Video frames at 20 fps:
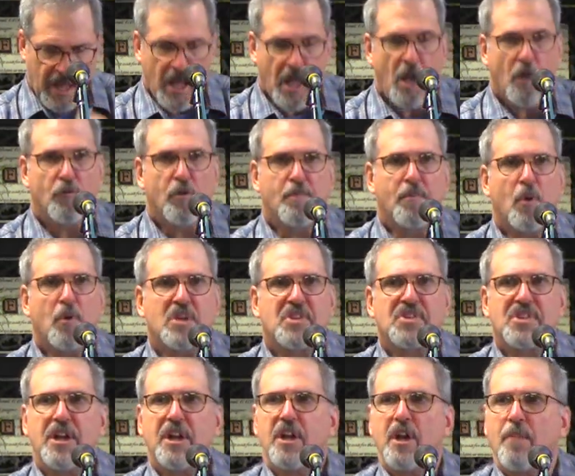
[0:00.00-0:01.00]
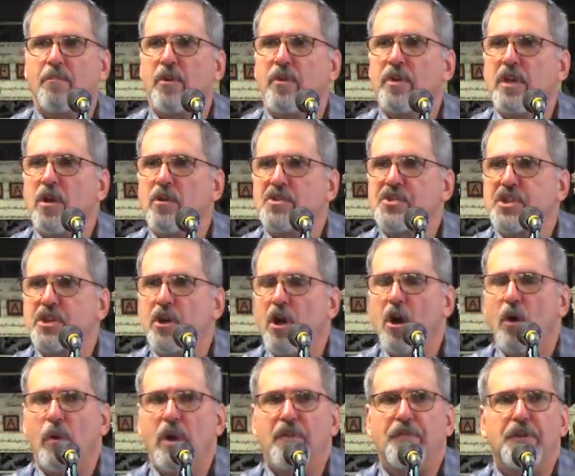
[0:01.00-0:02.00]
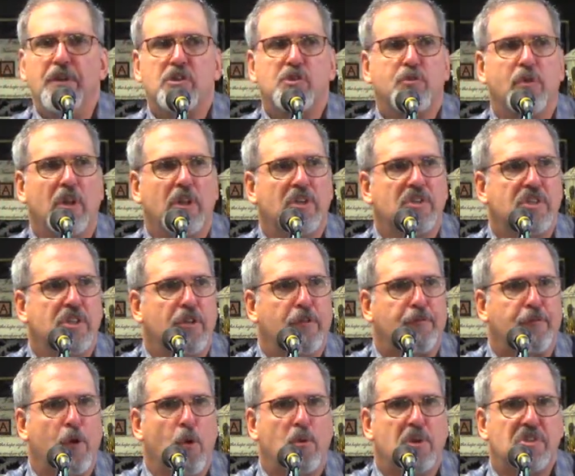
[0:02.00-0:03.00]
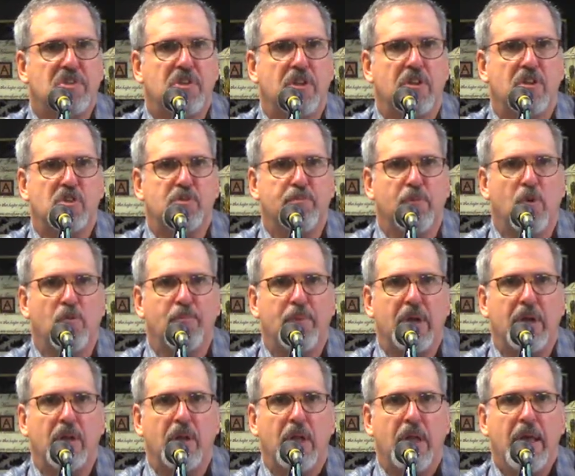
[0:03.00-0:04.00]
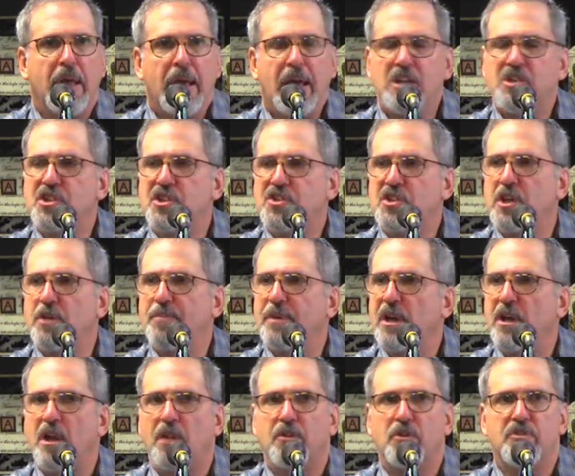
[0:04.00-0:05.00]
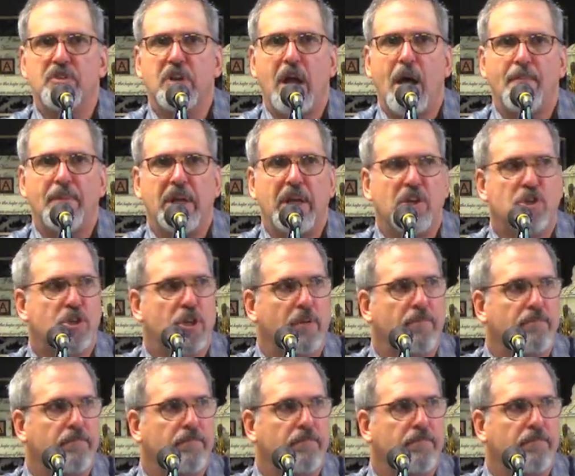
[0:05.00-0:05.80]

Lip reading: Ramona said a number of years ago, if Israel isn't the focus of this movement, it's just going to be another denomination.